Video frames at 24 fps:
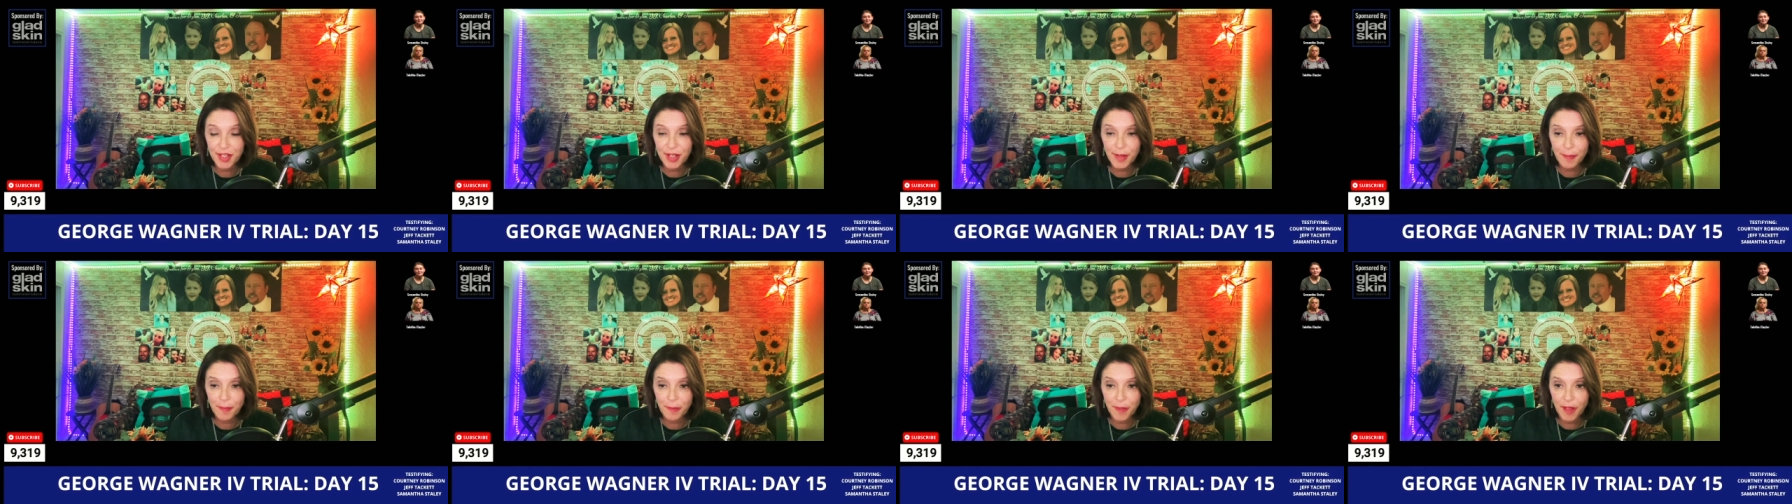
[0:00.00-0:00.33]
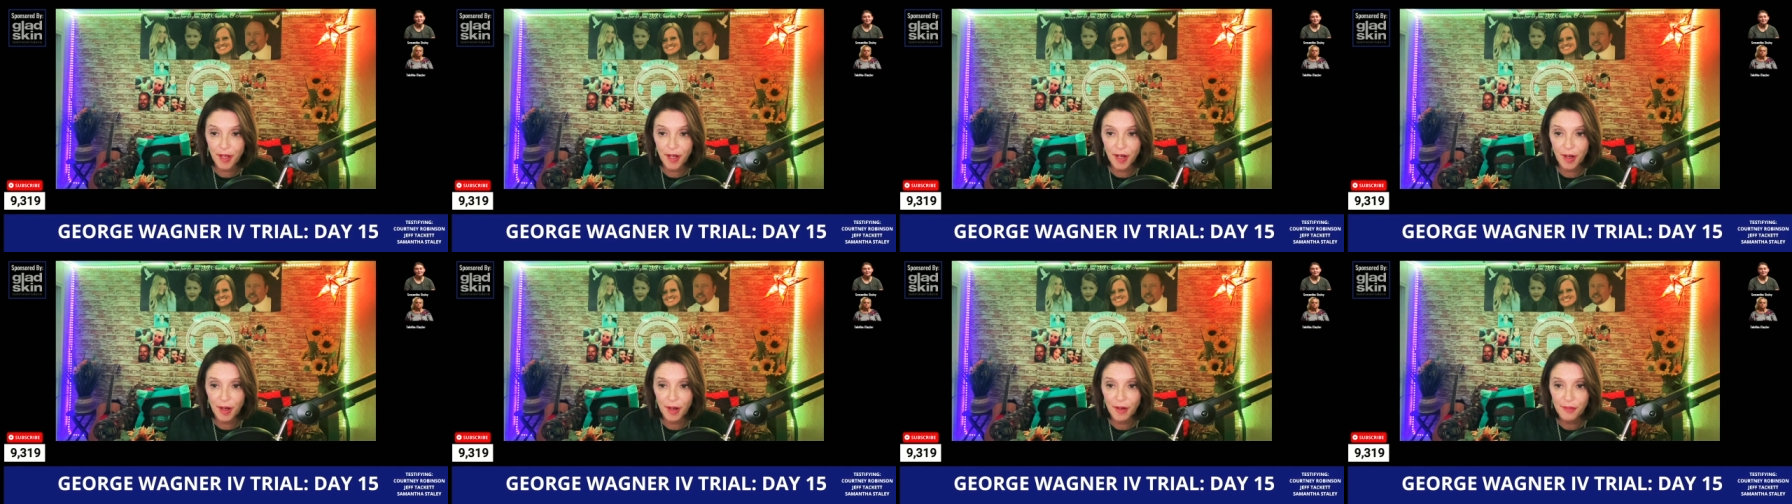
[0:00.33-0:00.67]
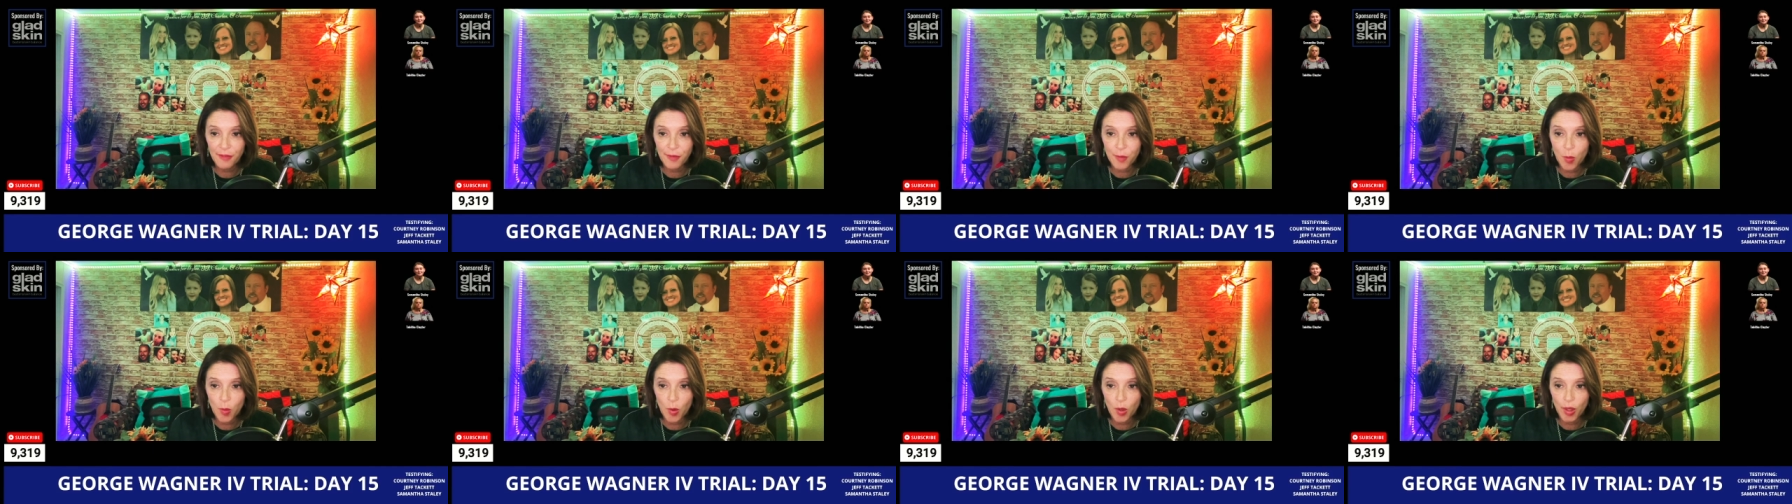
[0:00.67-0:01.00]
up there
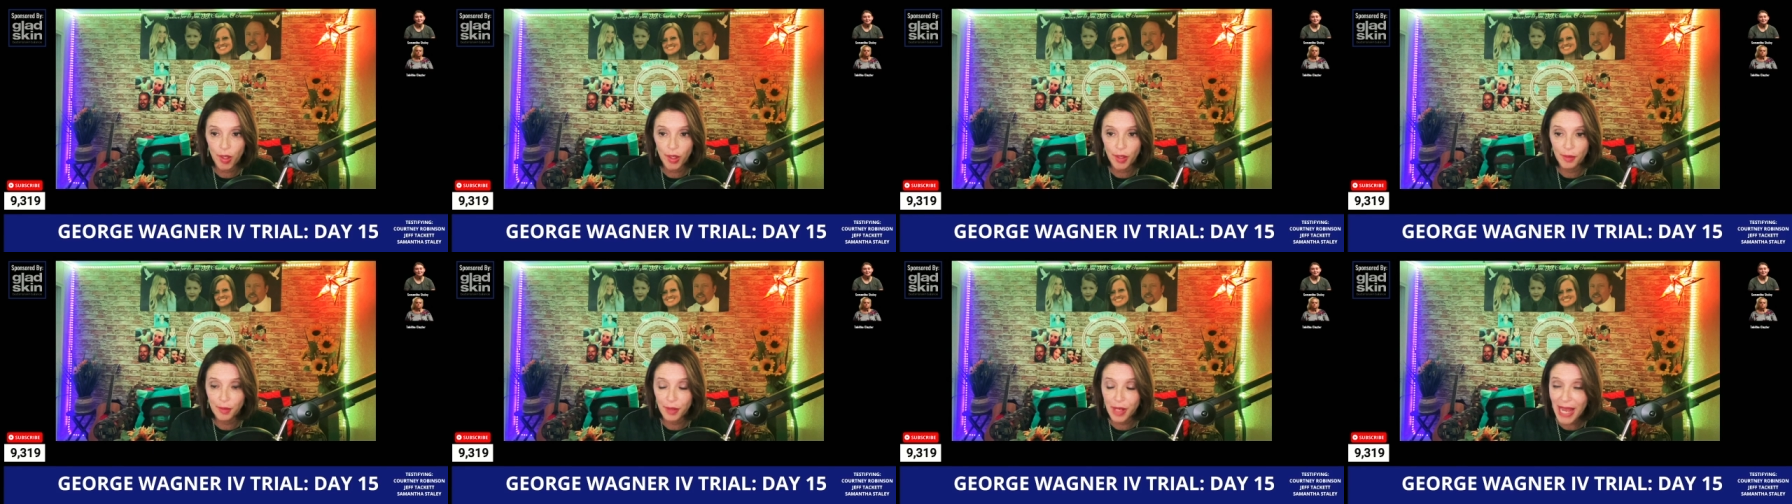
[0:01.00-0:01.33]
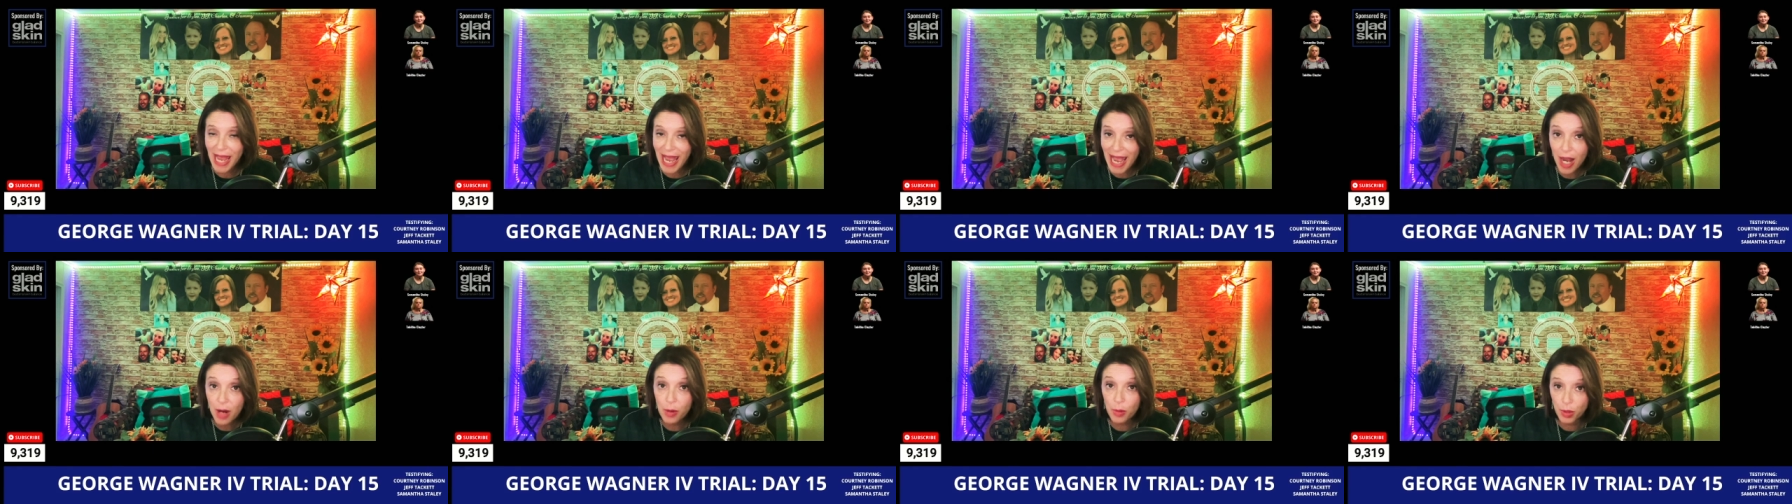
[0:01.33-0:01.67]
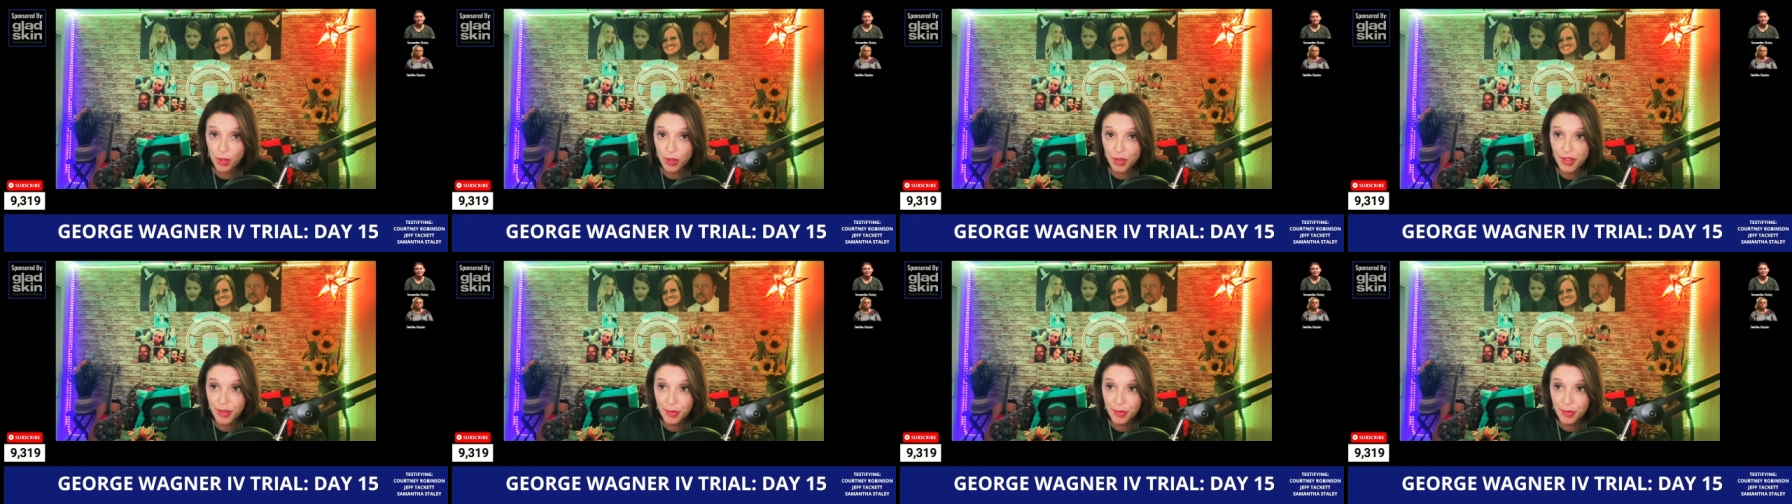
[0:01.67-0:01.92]
for hours.